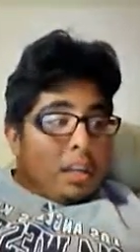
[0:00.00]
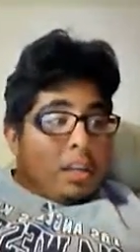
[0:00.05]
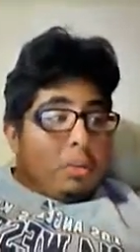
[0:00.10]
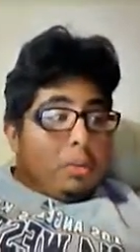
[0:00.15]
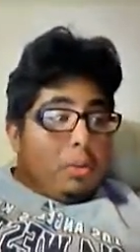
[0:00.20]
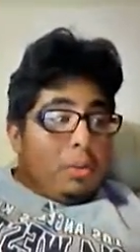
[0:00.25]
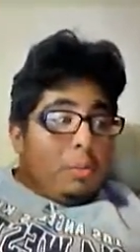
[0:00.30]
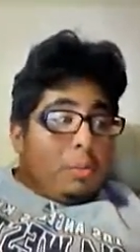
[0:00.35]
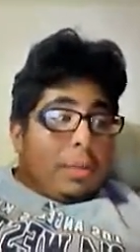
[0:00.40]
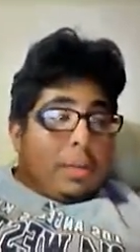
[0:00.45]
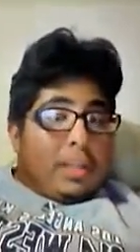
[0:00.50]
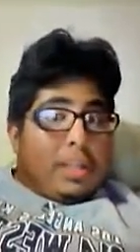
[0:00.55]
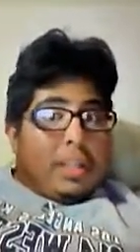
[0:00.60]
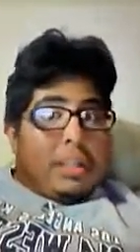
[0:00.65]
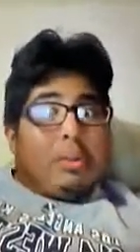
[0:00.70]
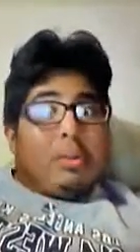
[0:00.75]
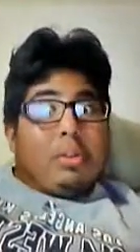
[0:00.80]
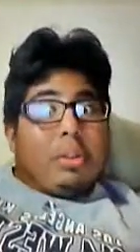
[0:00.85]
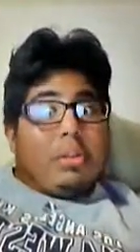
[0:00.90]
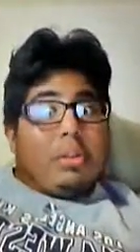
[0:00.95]
it was a
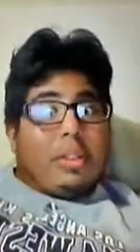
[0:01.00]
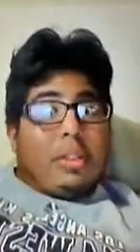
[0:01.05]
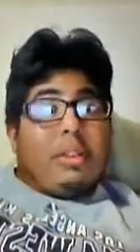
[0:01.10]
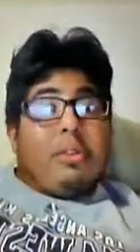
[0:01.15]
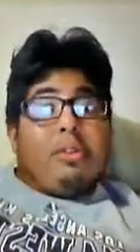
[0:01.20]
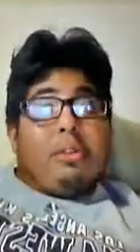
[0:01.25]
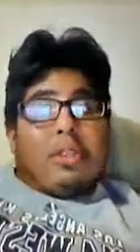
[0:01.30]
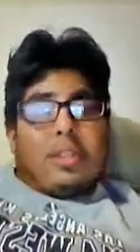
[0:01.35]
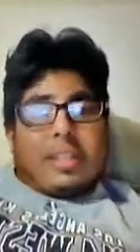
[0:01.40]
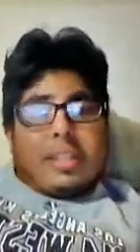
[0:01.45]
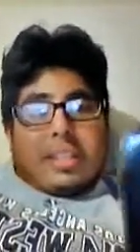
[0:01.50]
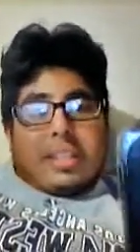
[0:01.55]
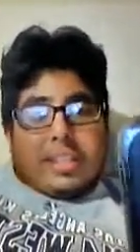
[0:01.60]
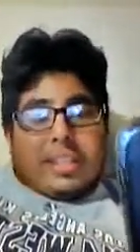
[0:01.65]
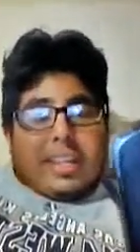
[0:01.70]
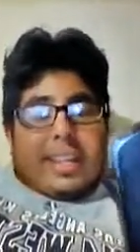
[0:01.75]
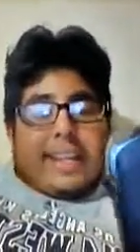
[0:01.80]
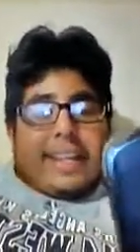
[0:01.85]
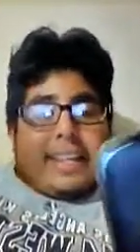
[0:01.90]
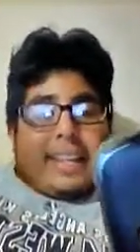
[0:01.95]
pretty, it was a, it was an
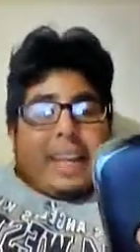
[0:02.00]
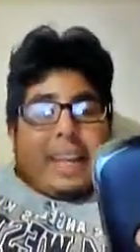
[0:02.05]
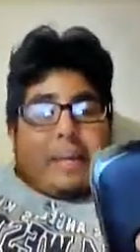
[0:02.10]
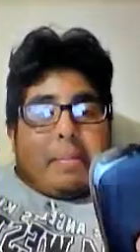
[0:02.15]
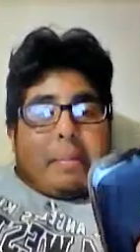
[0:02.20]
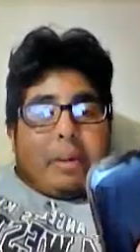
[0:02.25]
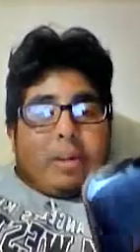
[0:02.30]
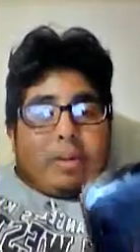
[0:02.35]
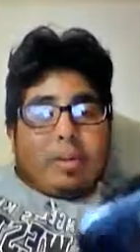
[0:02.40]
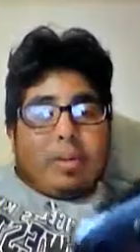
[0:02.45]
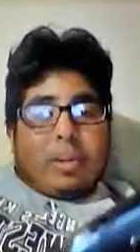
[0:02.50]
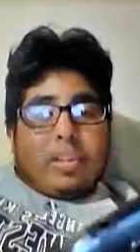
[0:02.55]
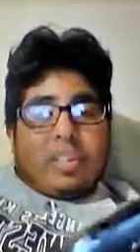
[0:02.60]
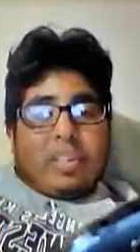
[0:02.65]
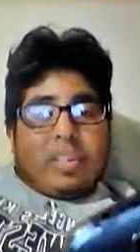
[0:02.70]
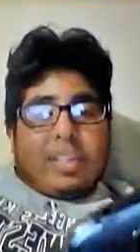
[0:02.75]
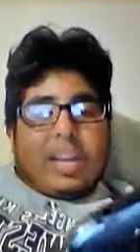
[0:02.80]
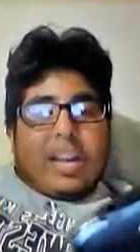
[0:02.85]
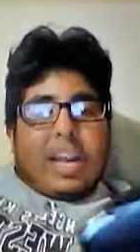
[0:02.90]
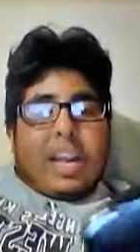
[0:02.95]
insane game. I was
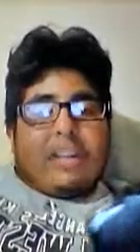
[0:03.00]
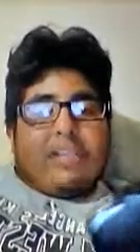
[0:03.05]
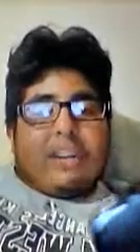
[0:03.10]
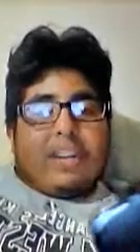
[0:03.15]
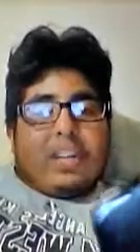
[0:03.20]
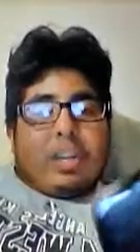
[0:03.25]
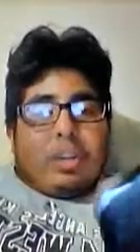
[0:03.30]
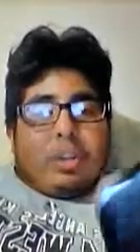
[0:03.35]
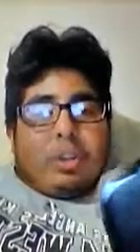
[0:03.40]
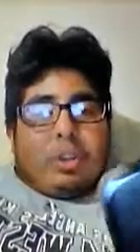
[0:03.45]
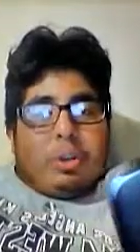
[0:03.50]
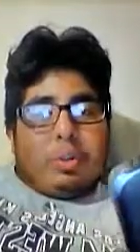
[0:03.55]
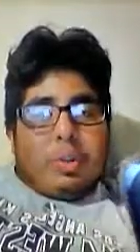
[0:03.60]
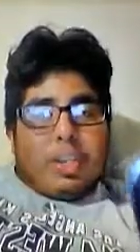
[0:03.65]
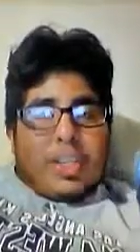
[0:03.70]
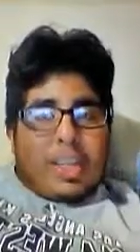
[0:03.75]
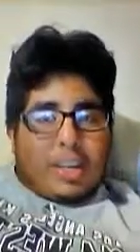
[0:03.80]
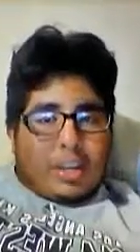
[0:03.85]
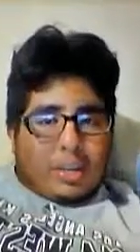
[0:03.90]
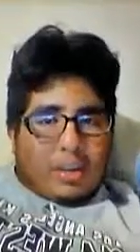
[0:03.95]
watching it live on YouTube
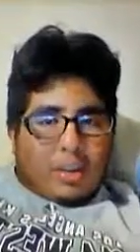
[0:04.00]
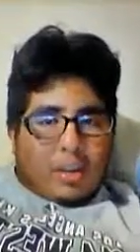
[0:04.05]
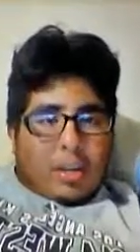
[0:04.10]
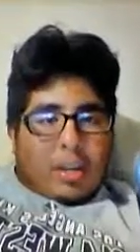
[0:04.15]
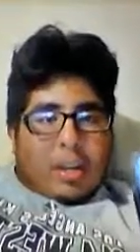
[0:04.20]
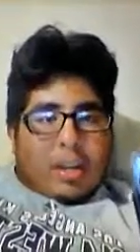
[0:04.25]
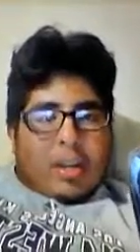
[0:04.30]
channel.